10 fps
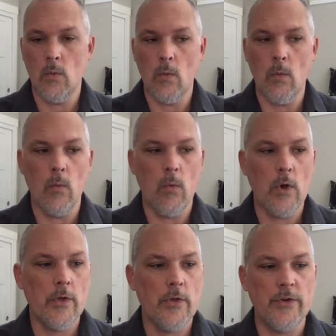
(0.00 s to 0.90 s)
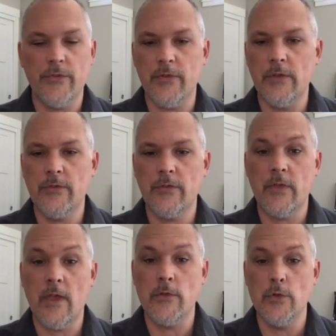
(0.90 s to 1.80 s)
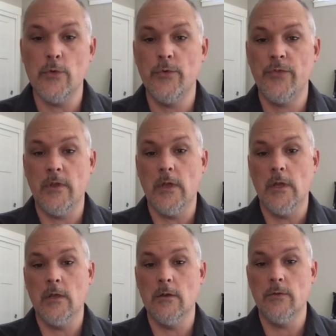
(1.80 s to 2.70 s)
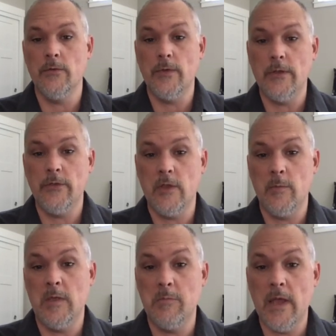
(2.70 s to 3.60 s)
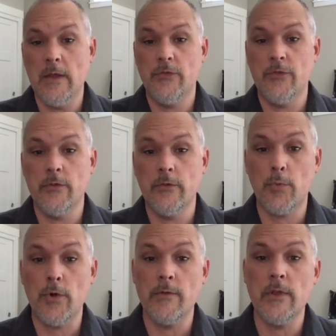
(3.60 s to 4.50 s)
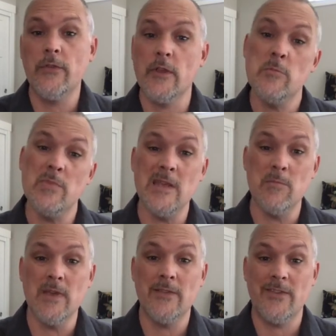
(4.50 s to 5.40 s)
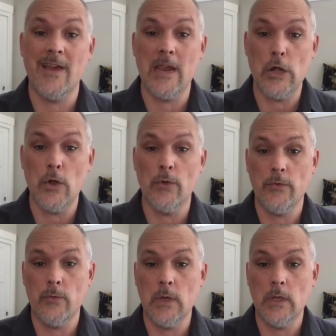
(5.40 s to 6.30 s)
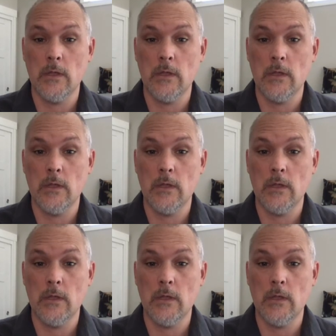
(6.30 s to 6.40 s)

What other diseases have you seen VCP patients previously be misdiagnosed with?